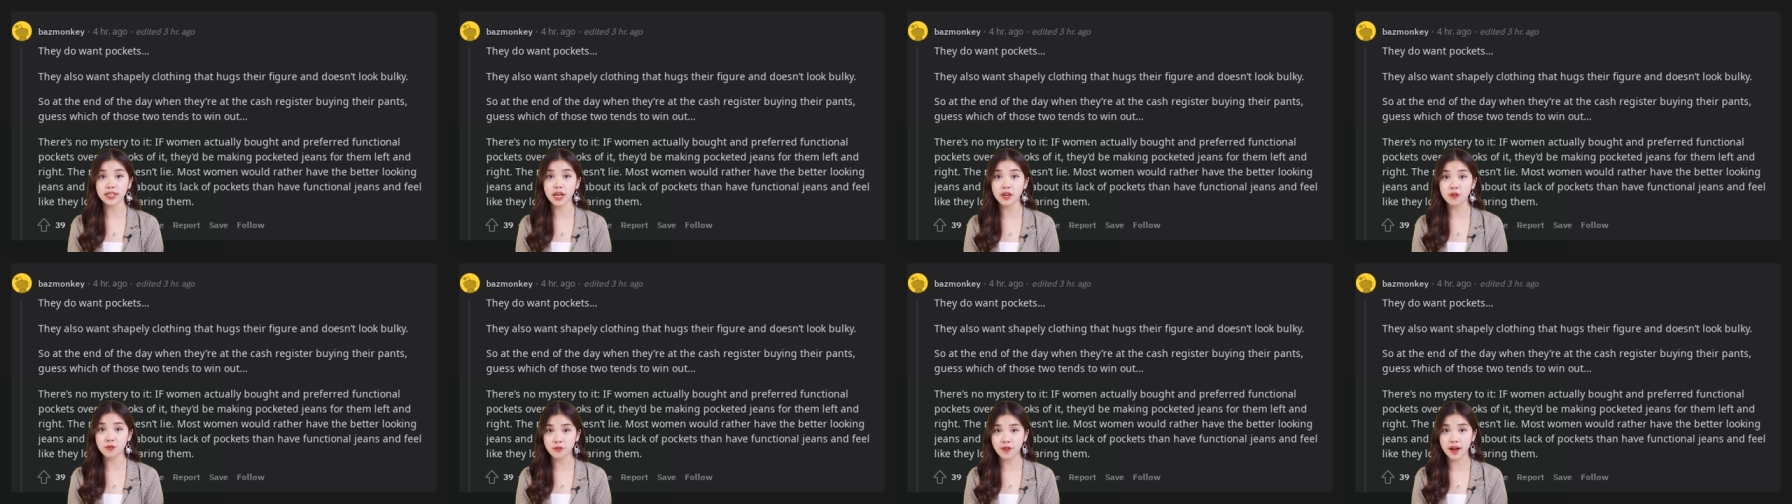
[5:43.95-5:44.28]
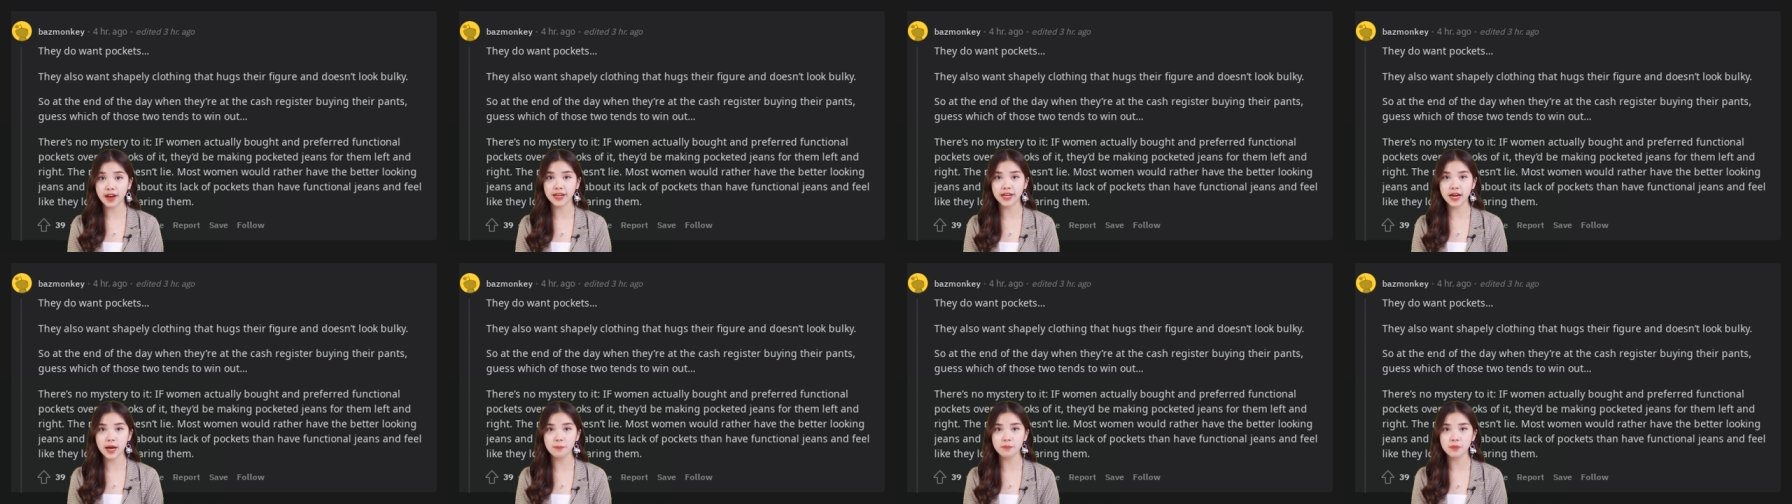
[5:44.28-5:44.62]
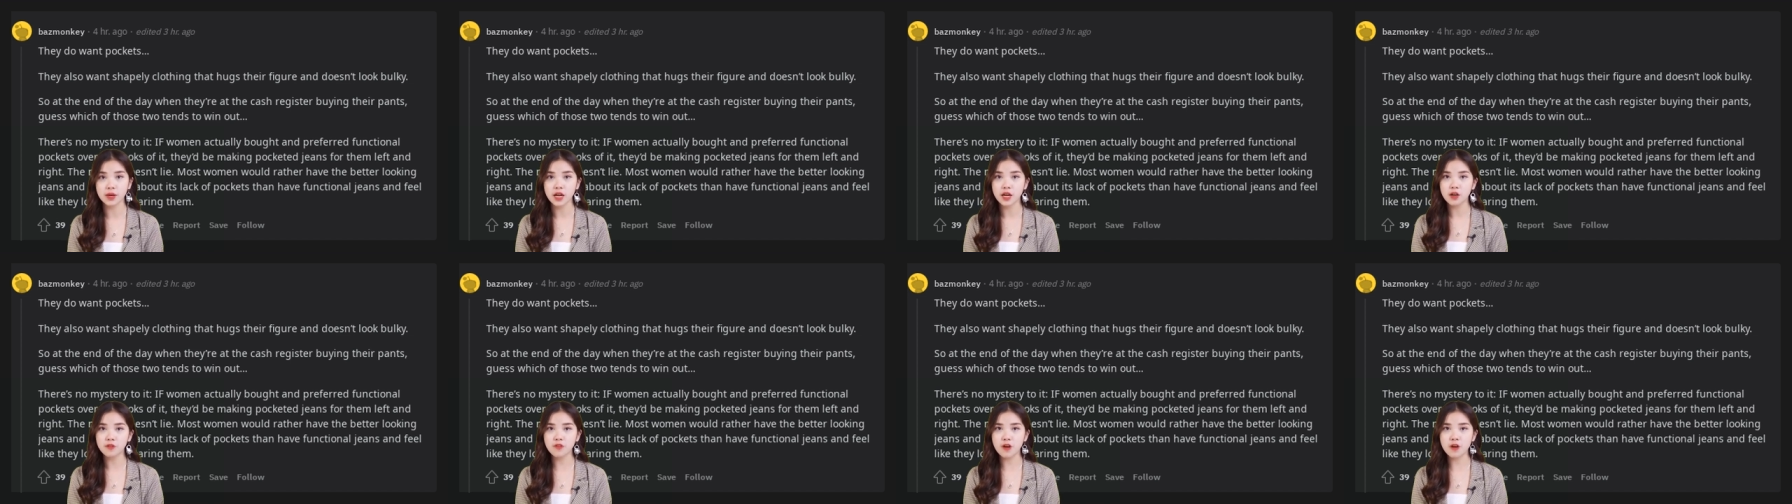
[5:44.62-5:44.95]
would rather
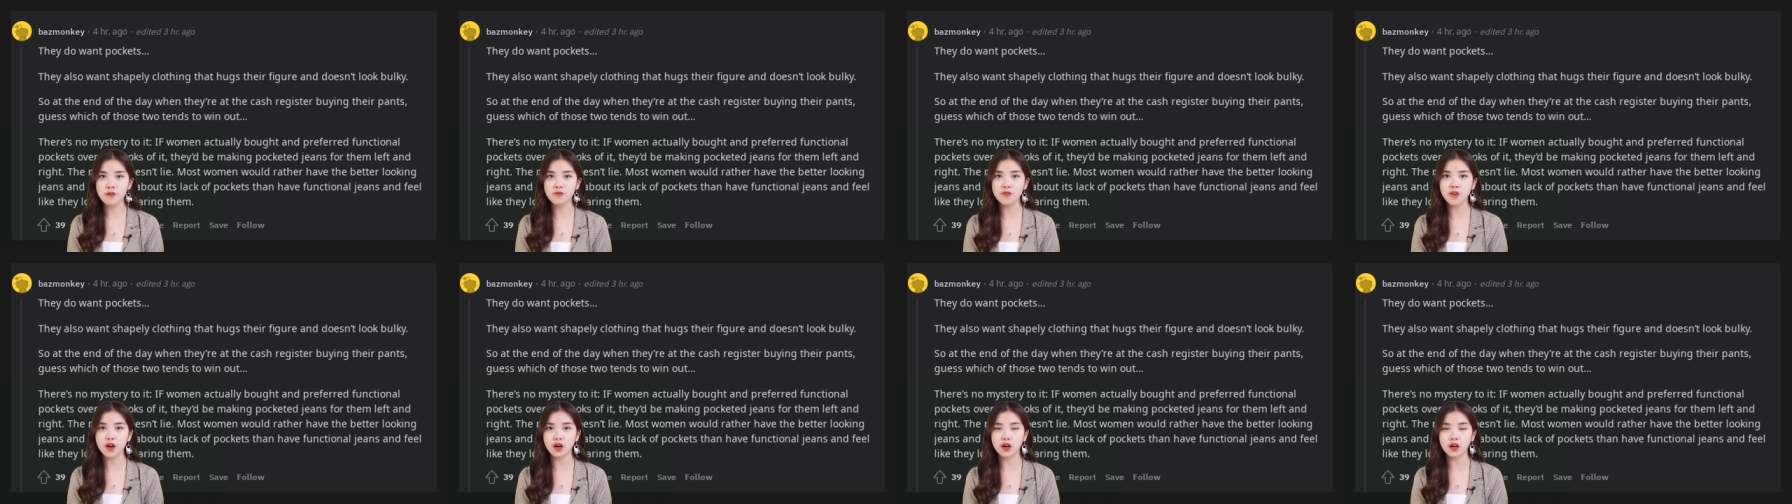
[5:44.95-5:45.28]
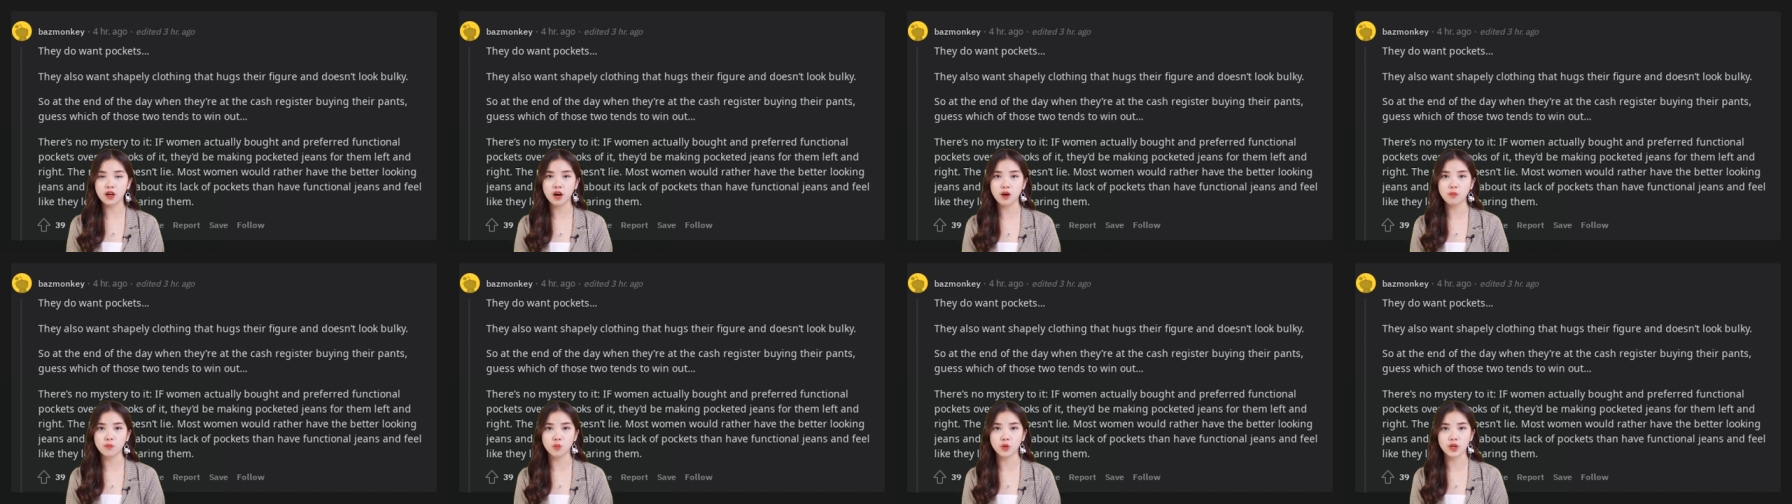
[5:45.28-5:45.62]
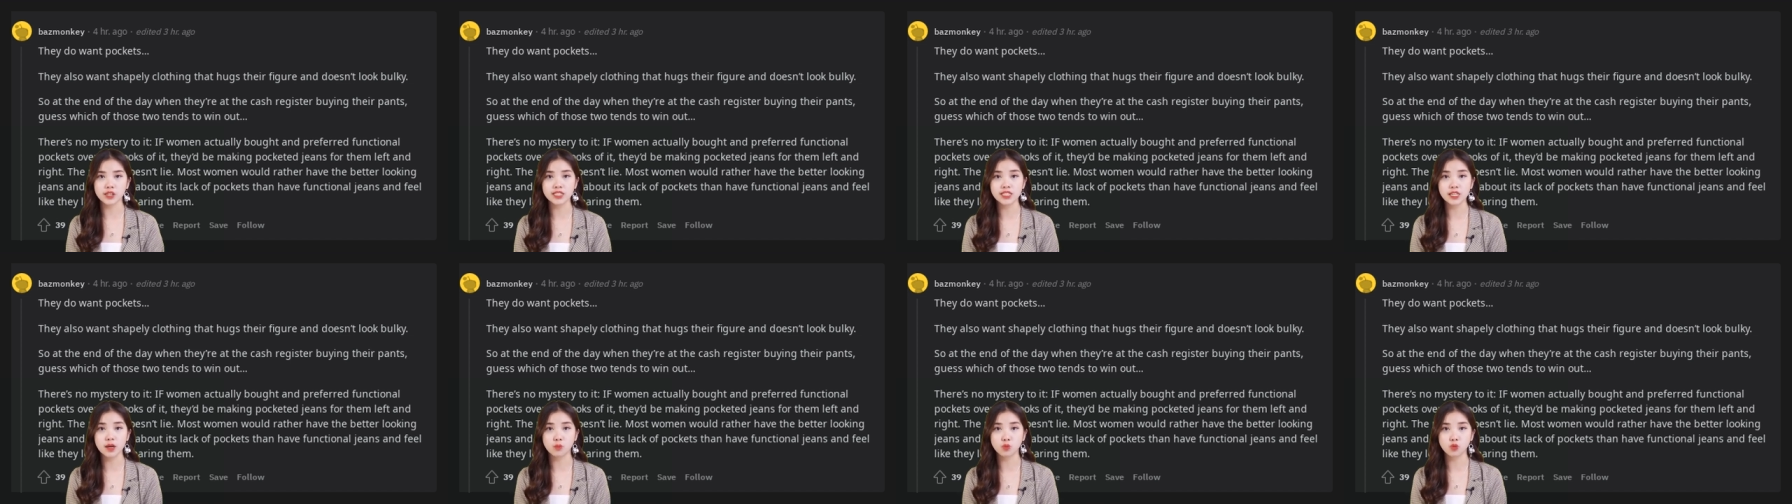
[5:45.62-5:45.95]
have the better looking
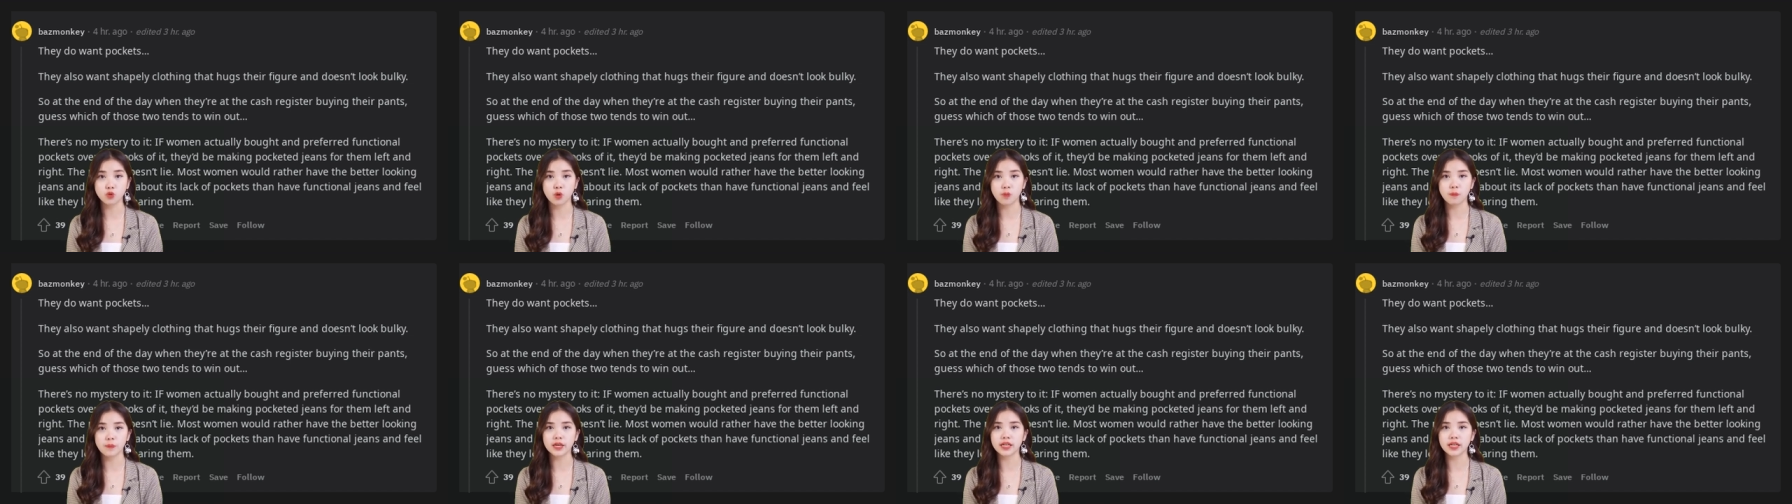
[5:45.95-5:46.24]
jeans